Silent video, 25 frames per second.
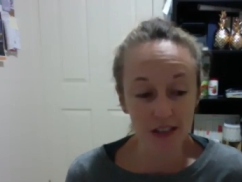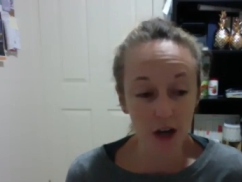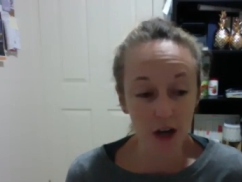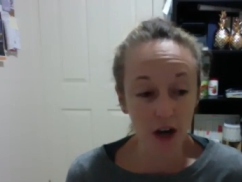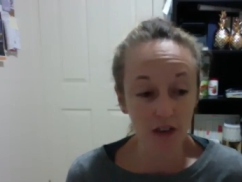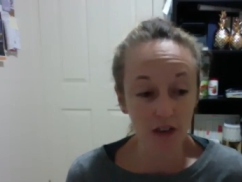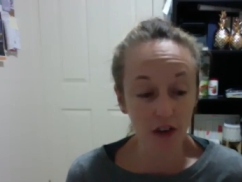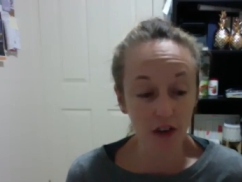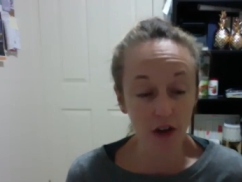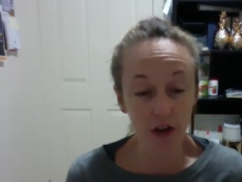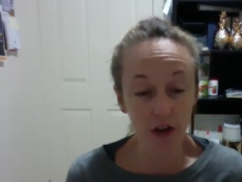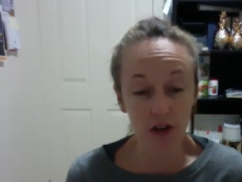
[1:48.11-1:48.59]

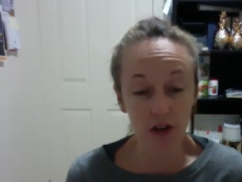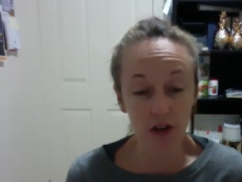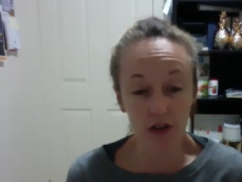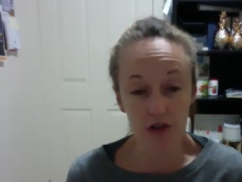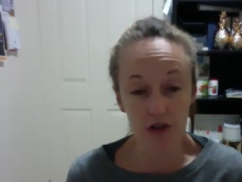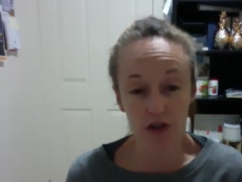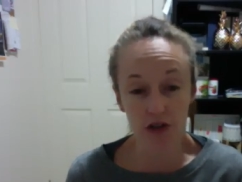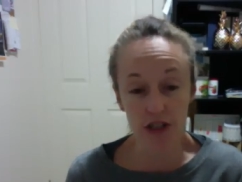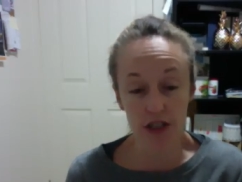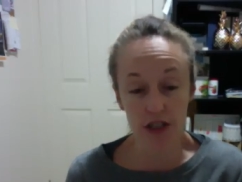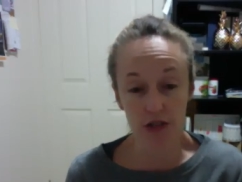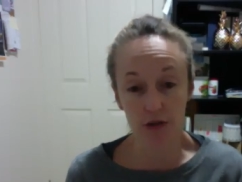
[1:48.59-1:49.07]
I've owned a
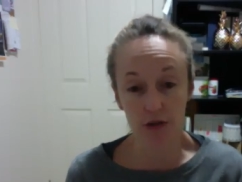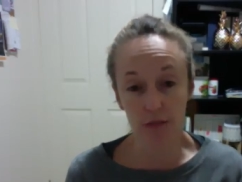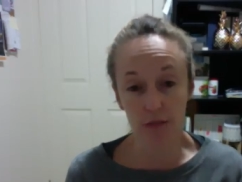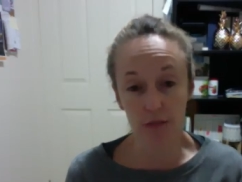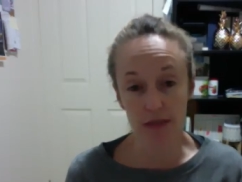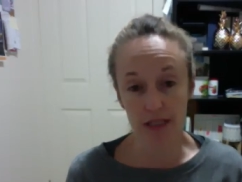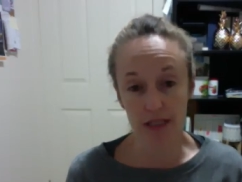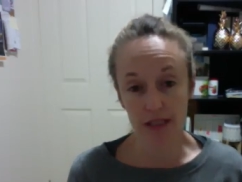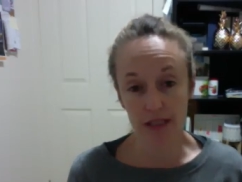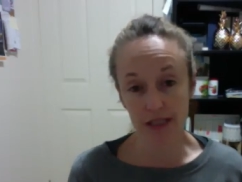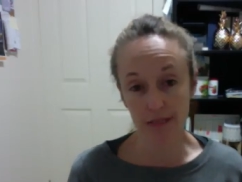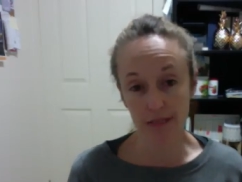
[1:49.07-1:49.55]
traditional
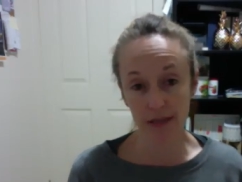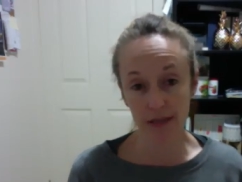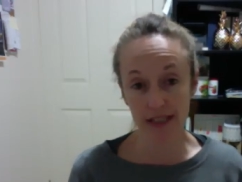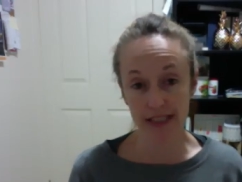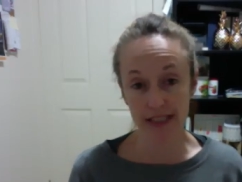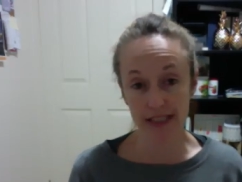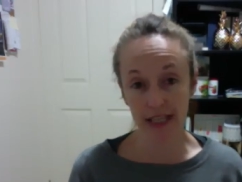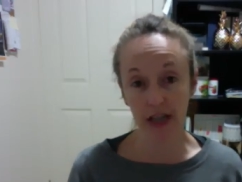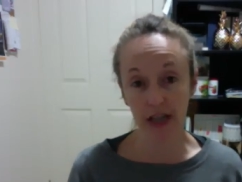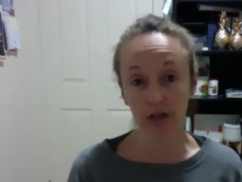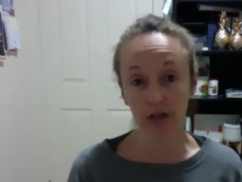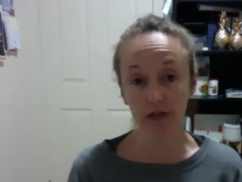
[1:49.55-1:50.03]
business
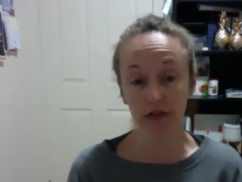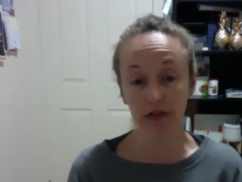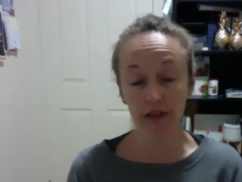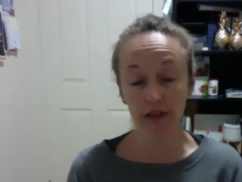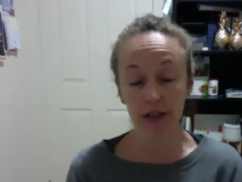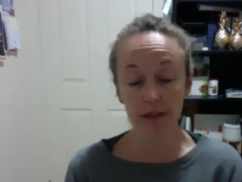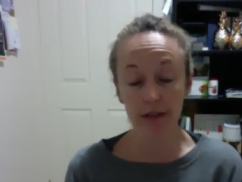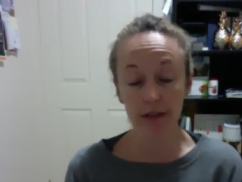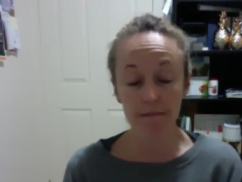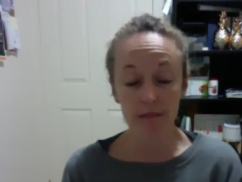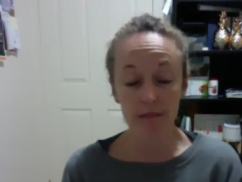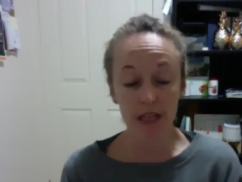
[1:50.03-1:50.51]
myself,
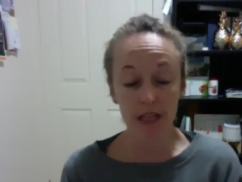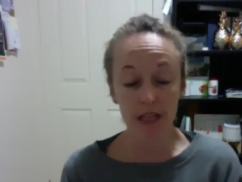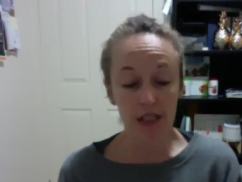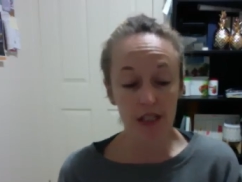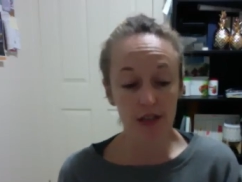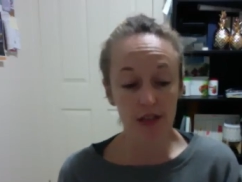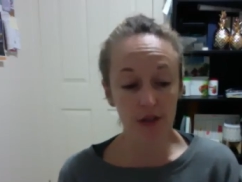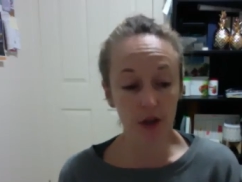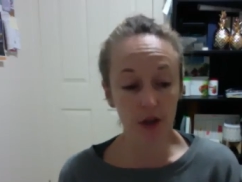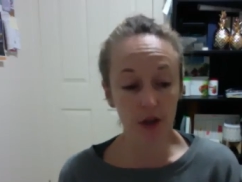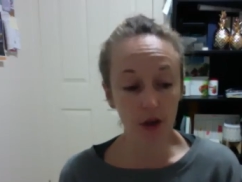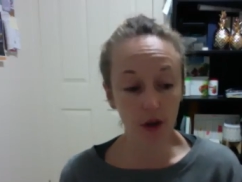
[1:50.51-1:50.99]

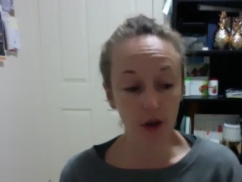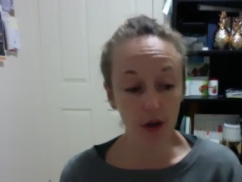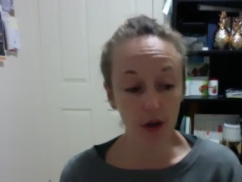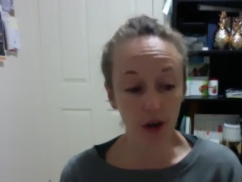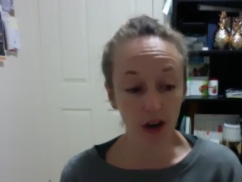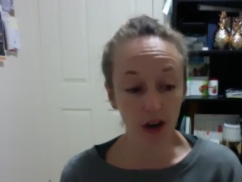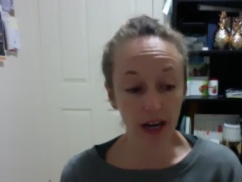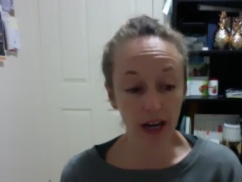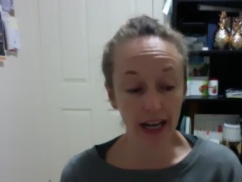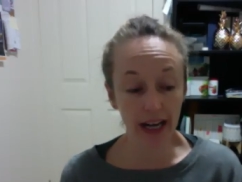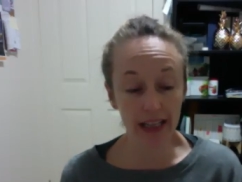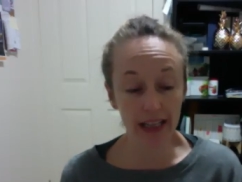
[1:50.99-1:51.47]
so
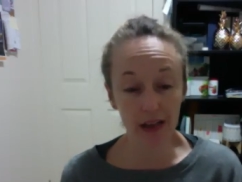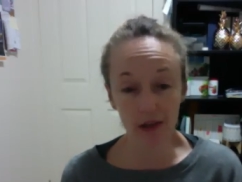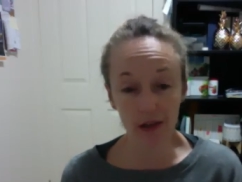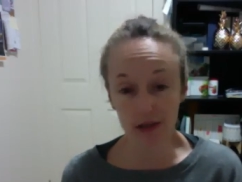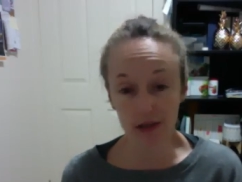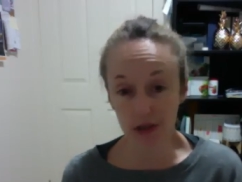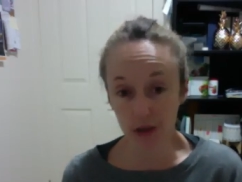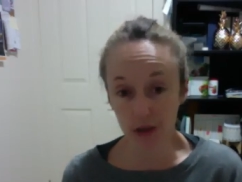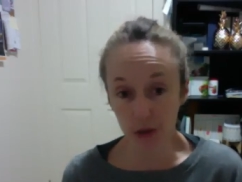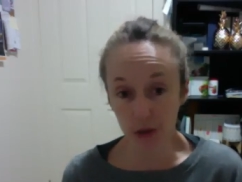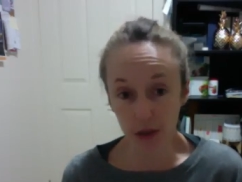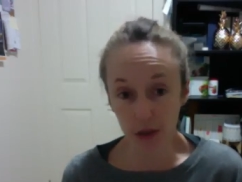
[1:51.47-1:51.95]
I had
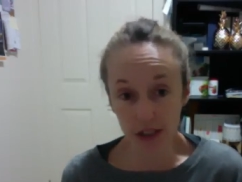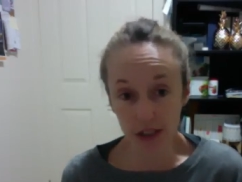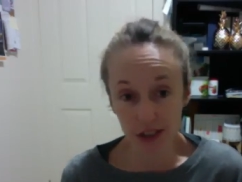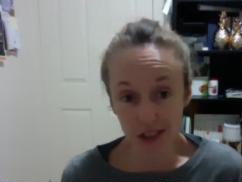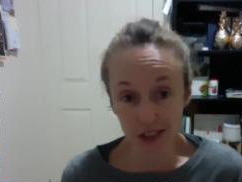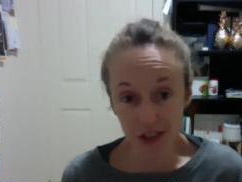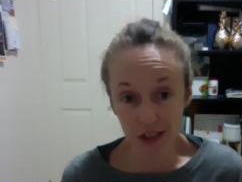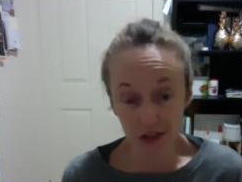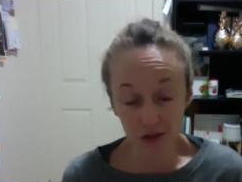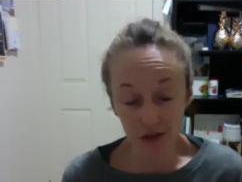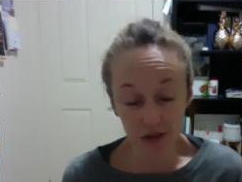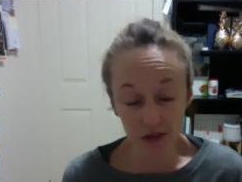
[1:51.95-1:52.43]
lots of
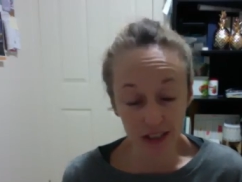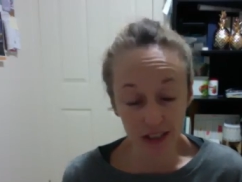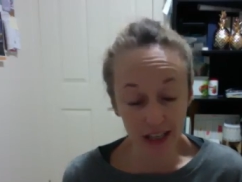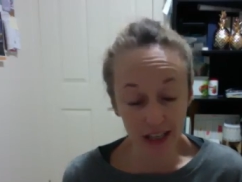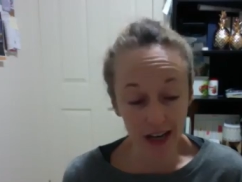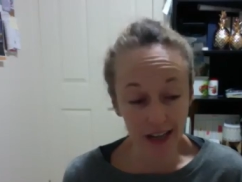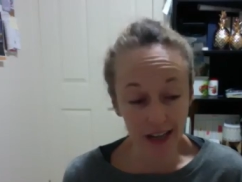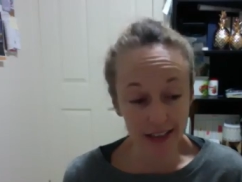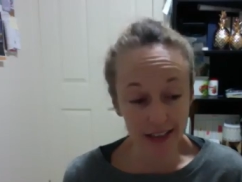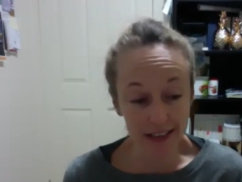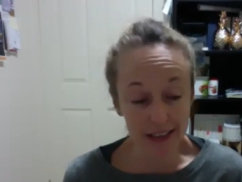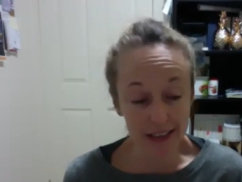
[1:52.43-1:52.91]
questions
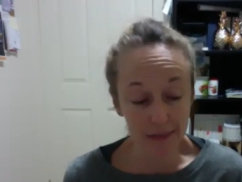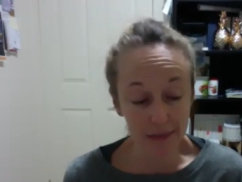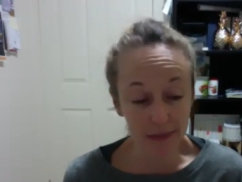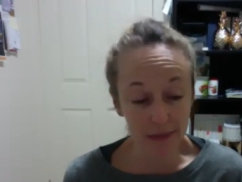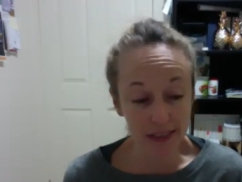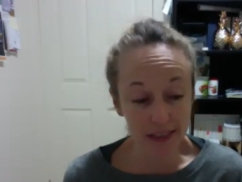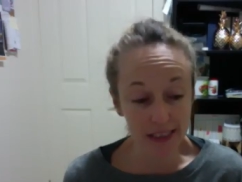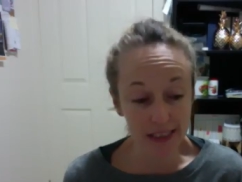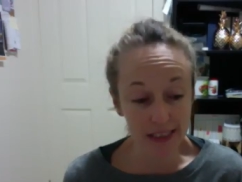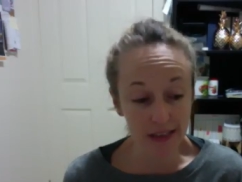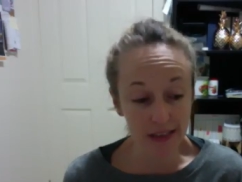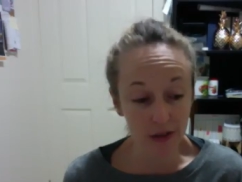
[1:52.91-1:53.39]
regarding this
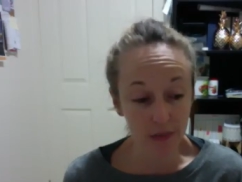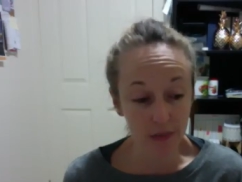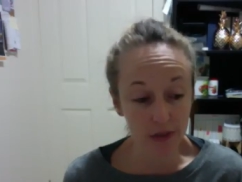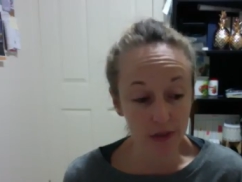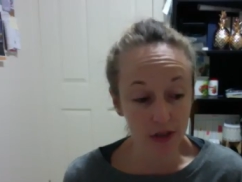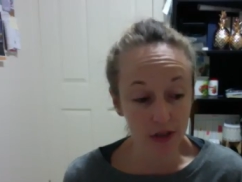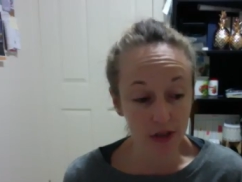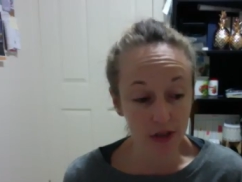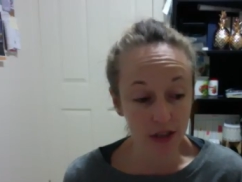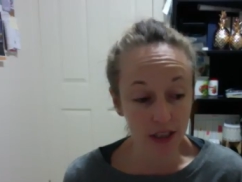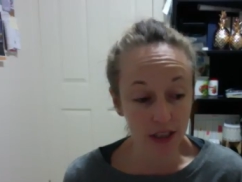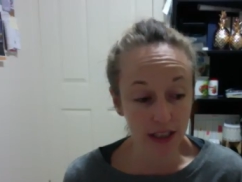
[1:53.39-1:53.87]
business
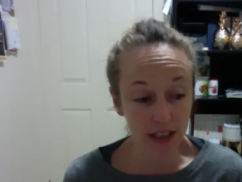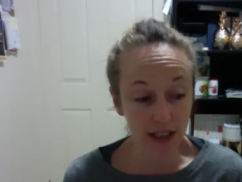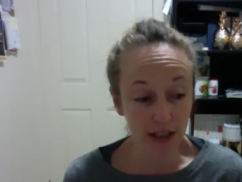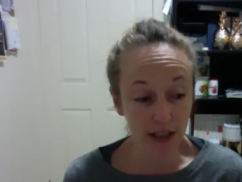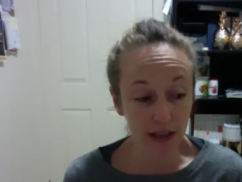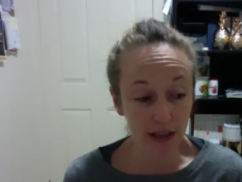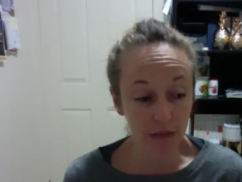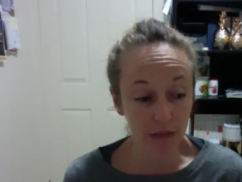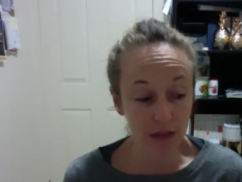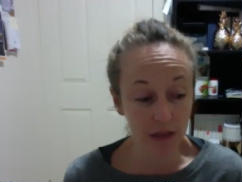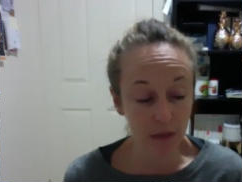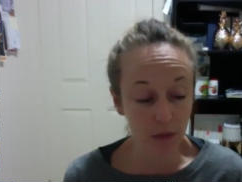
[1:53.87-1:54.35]
opportunity
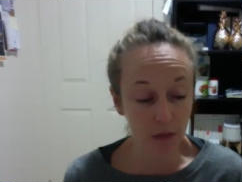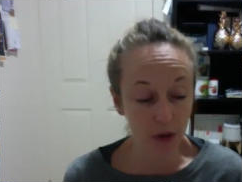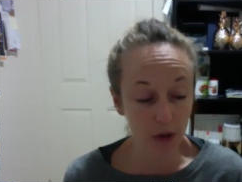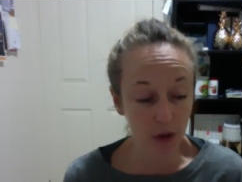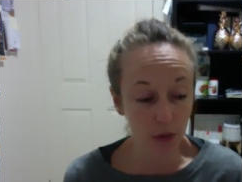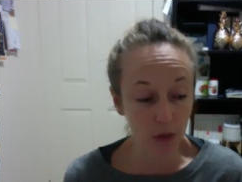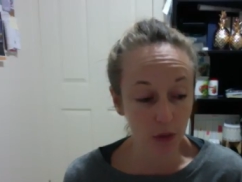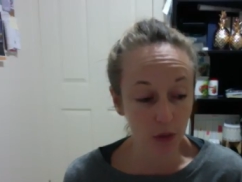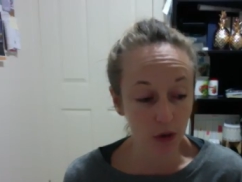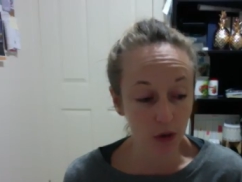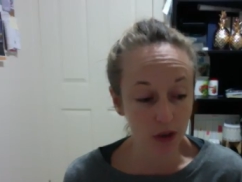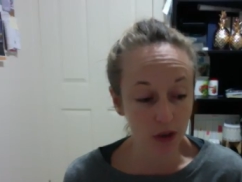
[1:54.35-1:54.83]
and what
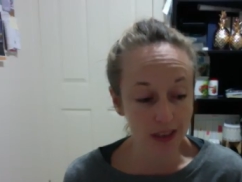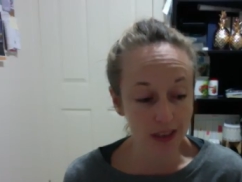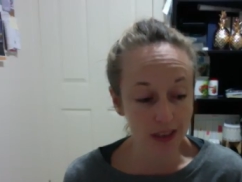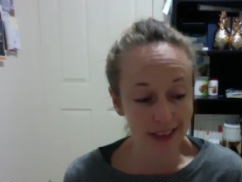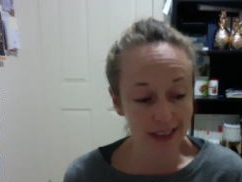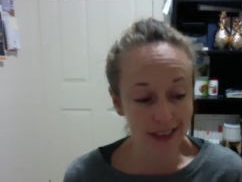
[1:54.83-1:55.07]
it was.